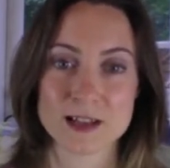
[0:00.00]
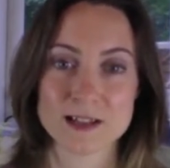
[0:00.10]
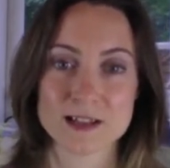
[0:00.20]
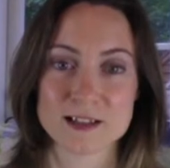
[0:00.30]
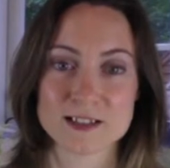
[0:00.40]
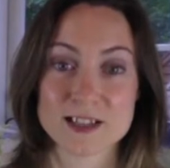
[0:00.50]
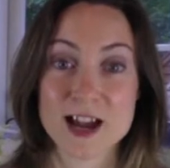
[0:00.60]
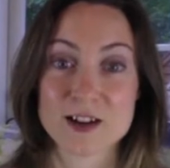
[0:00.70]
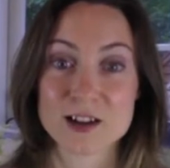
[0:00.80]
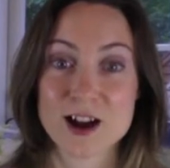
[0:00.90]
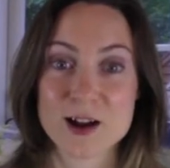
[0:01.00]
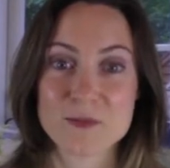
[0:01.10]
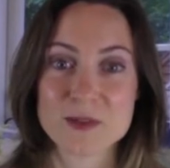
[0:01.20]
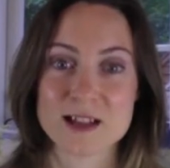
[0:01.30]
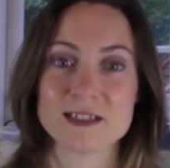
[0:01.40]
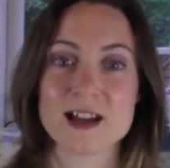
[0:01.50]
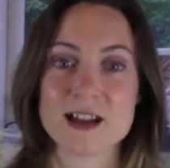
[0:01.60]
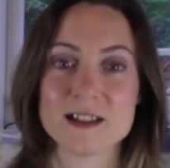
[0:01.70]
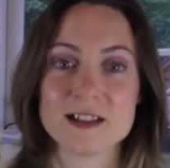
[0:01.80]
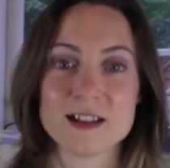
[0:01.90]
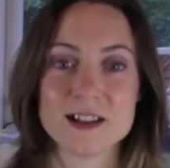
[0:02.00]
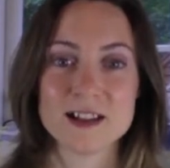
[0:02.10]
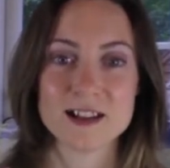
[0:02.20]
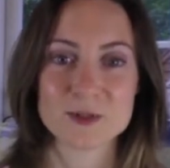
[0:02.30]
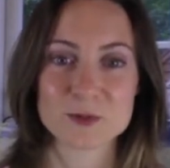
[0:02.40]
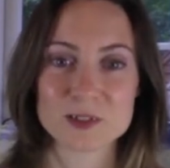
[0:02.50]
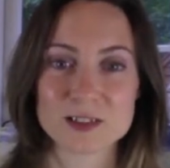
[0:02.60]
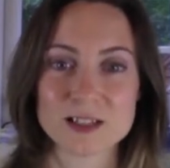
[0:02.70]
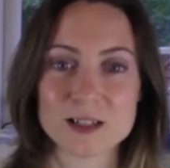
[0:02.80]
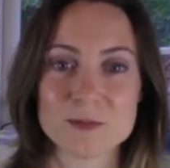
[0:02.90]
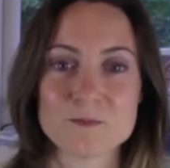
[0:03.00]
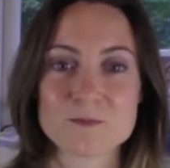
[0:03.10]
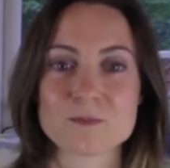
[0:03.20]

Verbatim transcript: uh, to how to combat that and really